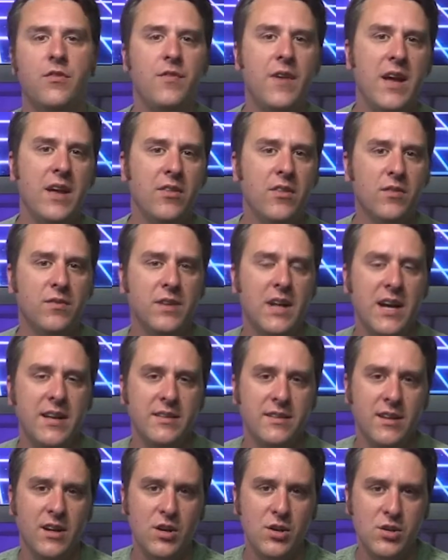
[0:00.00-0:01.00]
Fans of
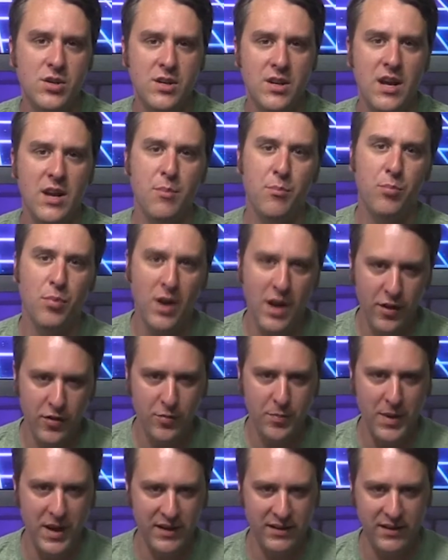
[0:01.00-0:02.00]
light deduction and
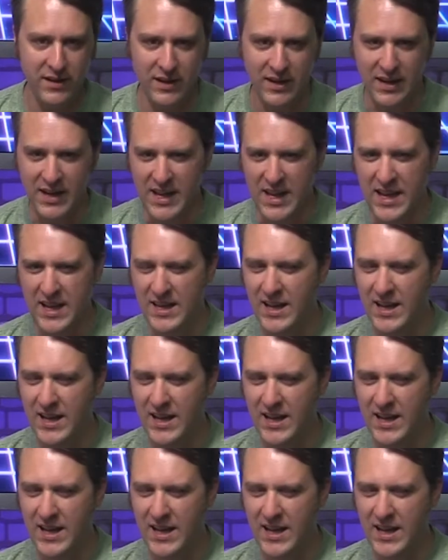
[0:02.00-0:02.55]
prospecting,